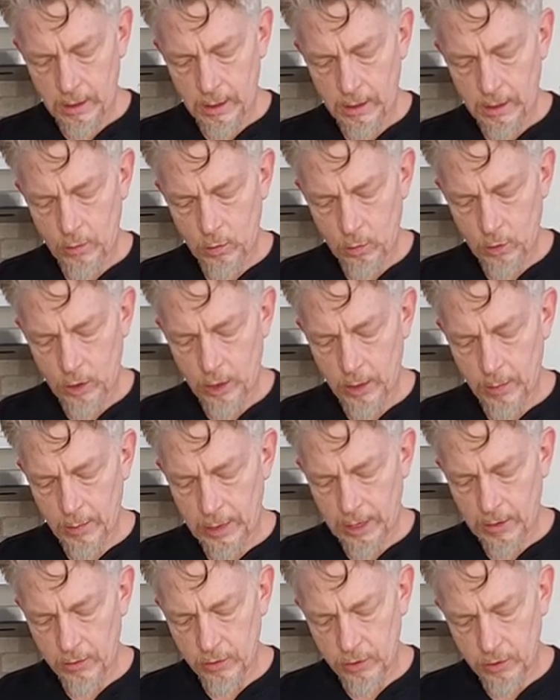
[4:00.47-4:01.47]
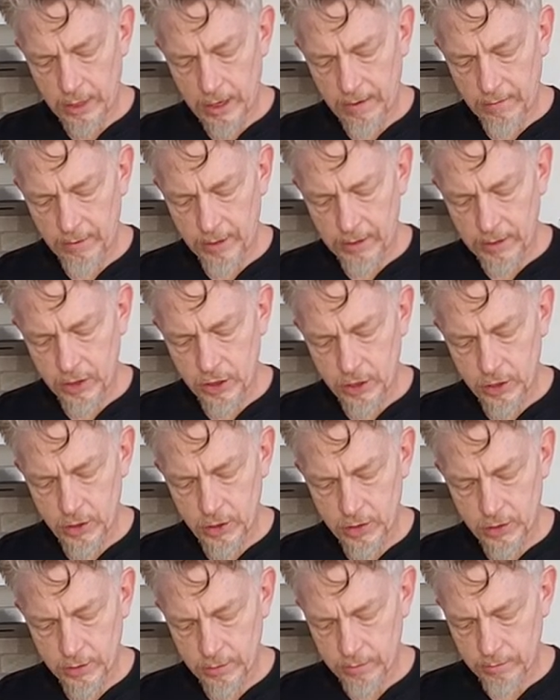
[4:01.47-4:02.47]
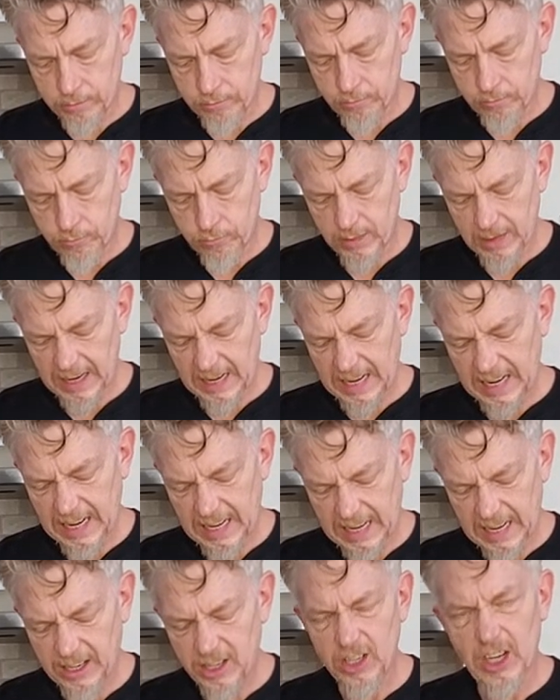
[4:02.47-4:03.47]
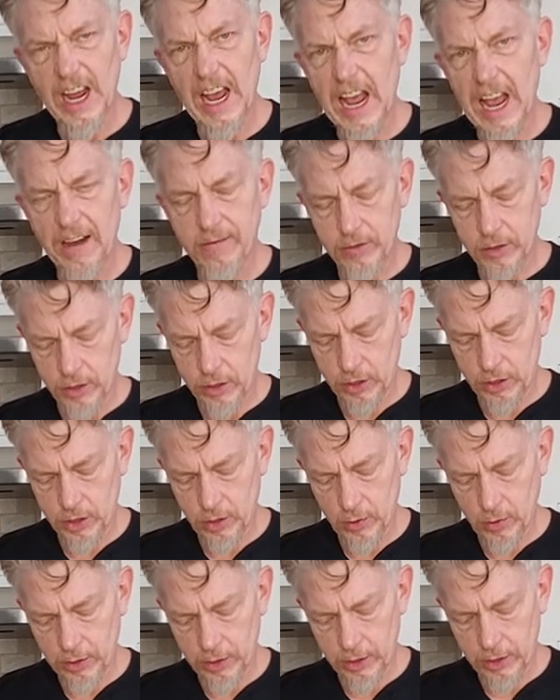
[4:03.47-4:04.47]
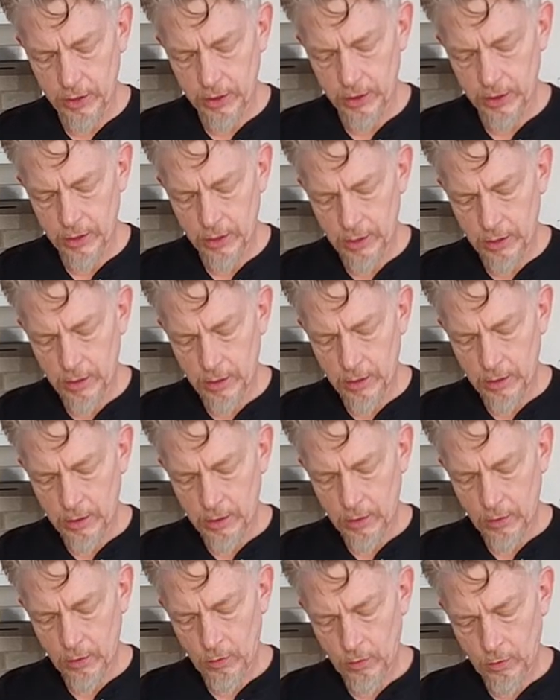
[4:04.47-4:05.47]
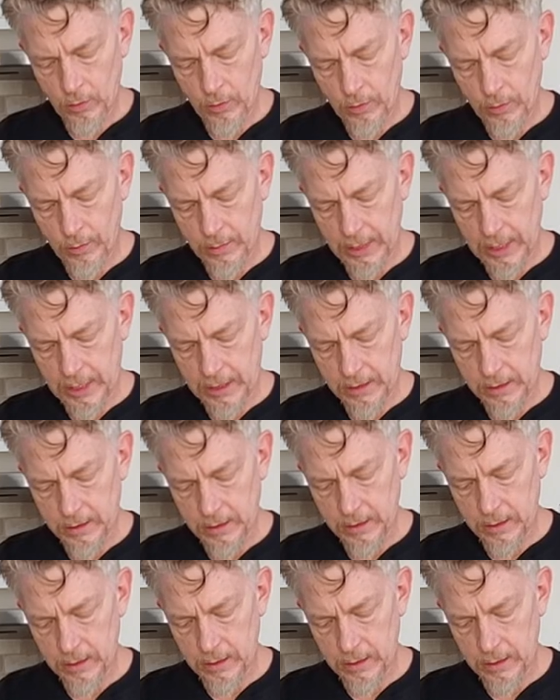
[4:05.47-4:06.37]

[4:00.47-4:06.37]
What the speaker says: and work about every 1.5 inches to 2 inches through the meat.